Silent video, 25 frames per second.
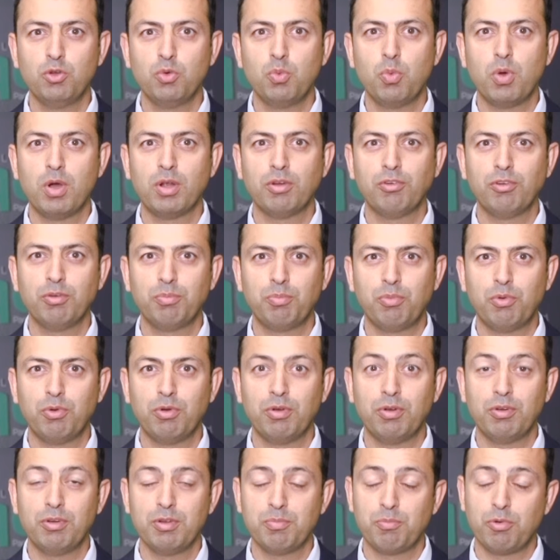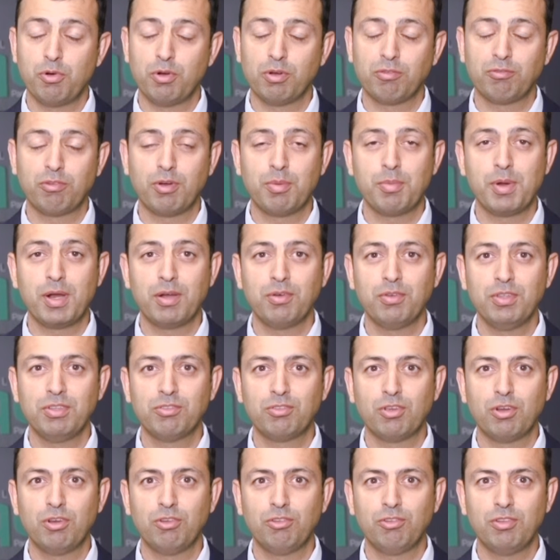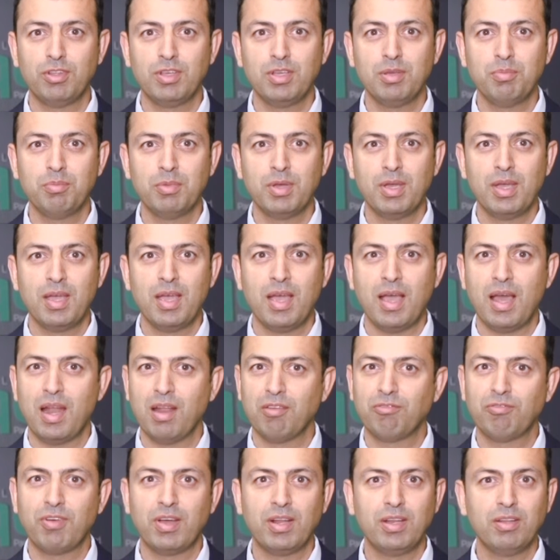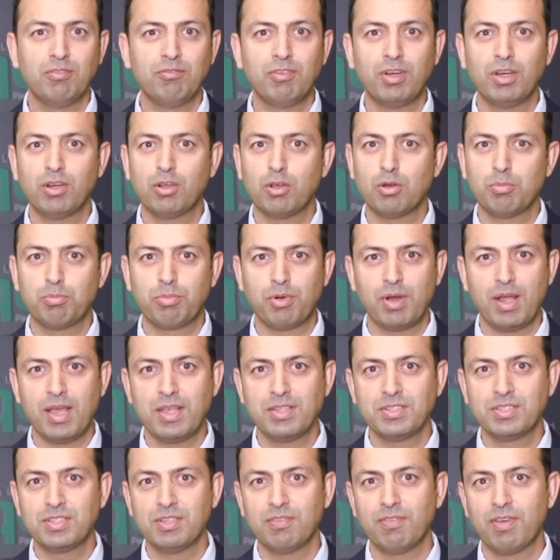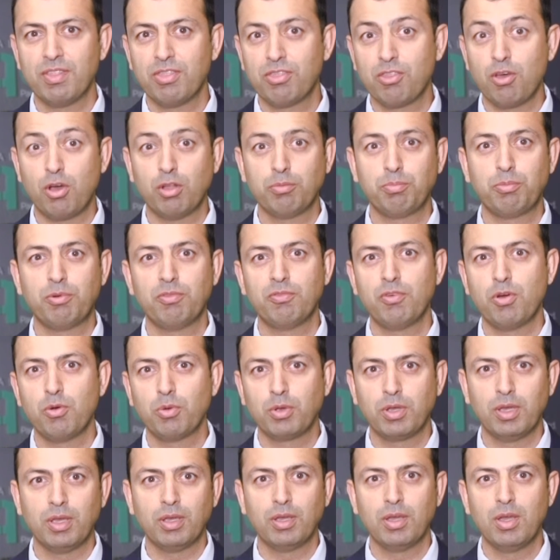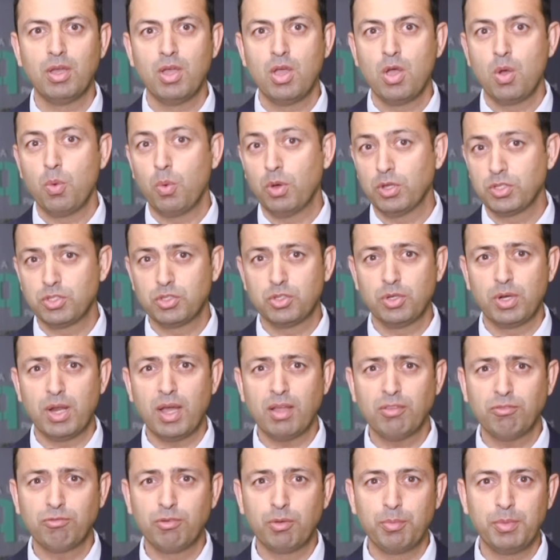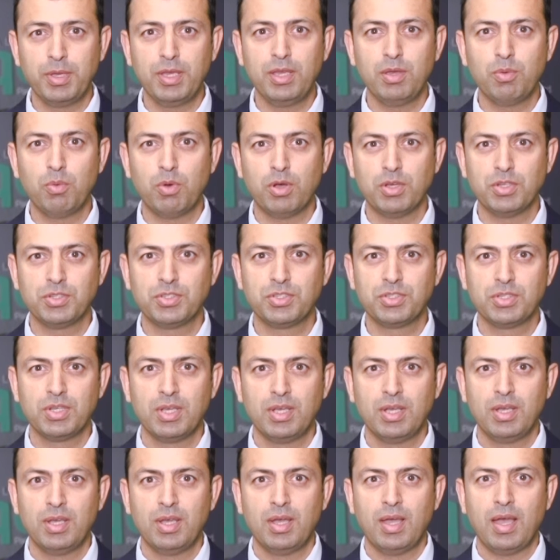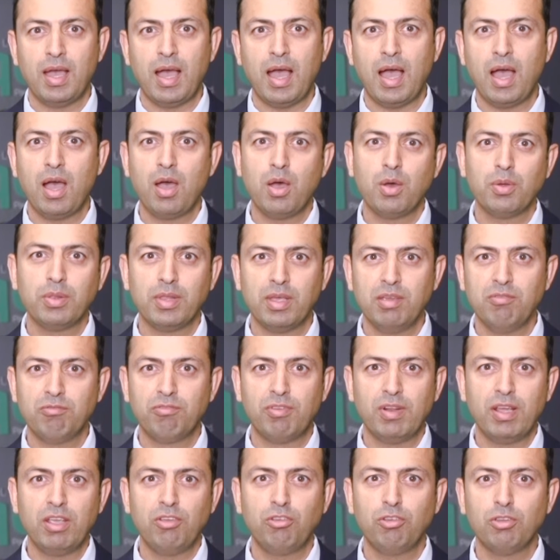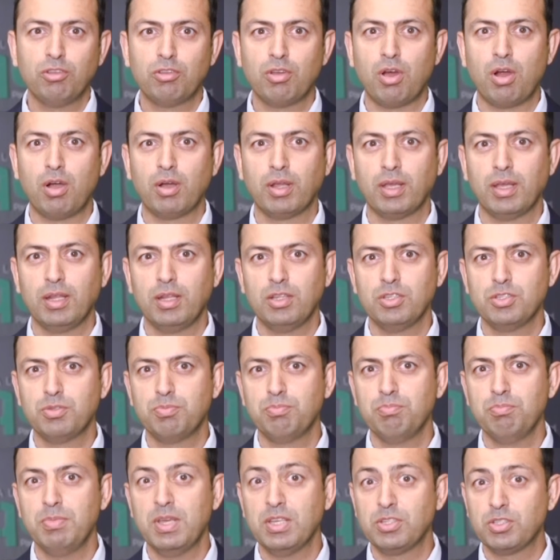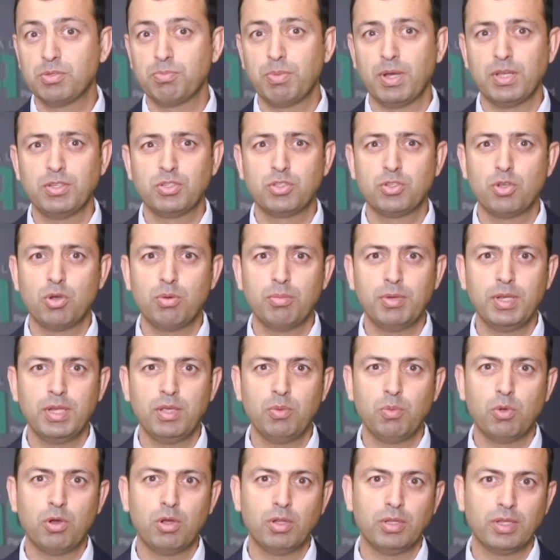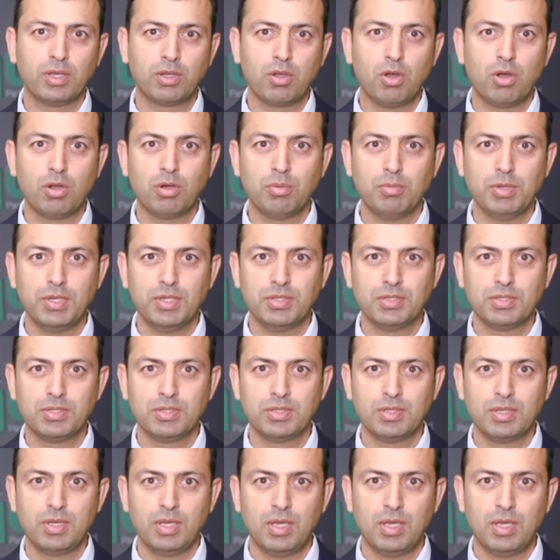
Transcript: Q1 report from our research team and I find it very comprehensive and thought provoking. What stood out for me was how the inflation target is missed by so many world economies.